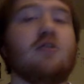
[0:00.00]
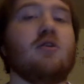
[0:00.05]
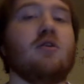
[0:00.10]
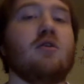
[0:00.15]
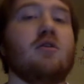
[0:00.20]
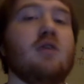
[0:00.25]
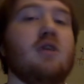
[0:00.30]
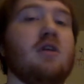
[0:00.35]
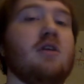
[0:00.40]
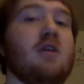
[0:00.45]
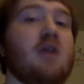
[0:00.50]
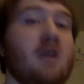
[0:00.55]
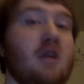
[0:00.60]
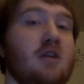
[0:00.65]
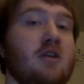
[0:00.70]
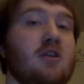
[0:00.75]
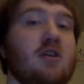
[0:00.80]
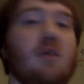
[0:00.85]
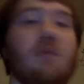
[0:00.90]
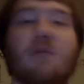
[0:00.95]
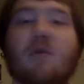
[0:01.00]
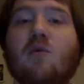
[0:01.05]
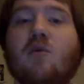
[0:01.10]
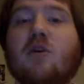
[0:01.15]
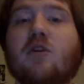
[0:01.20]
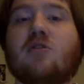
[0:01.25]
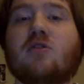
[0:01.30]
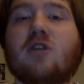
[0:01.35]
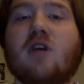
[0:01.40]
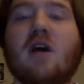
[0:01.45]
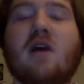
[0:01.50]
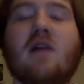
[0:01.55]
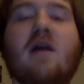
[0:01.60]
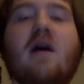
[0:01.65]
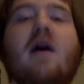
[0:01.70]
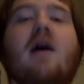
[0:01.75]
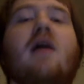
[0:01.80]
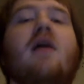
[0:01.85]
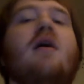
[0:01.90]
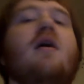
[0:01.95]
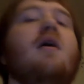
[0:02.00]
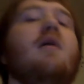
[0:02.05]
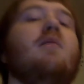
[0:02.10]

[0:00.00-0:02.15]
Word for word: so it, it's something when you say that.